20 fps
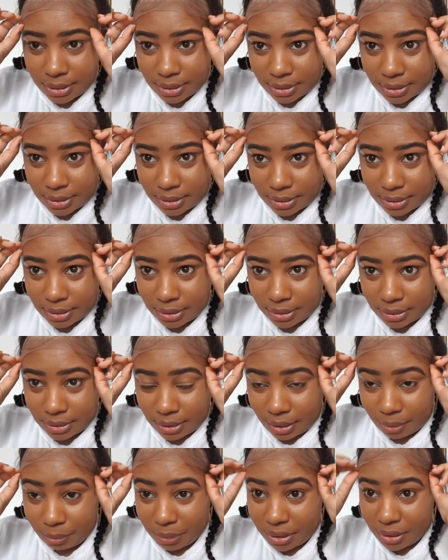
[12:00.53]
I
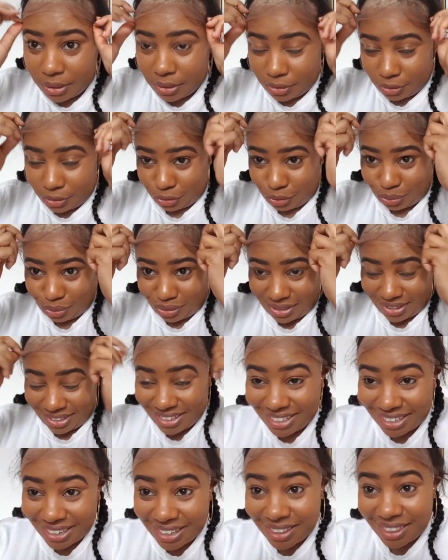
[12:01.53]
mean, you think like they
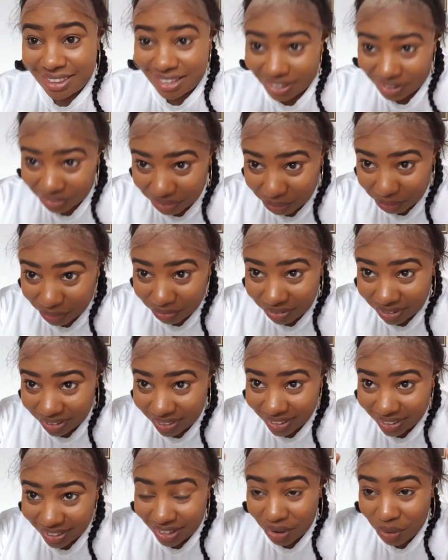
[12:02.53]
are removing their
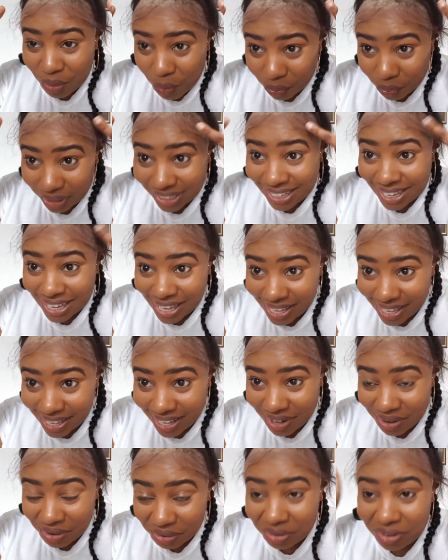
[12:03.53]
own hair or
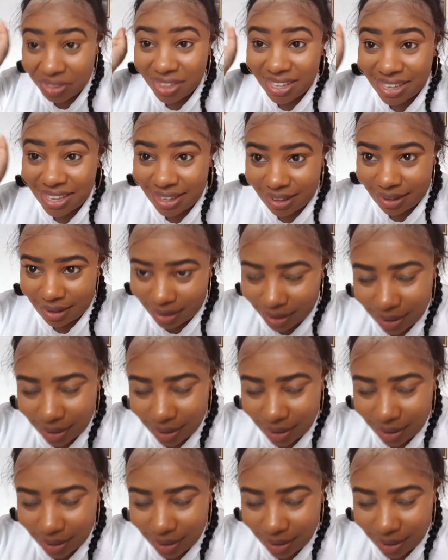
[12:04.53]
their head,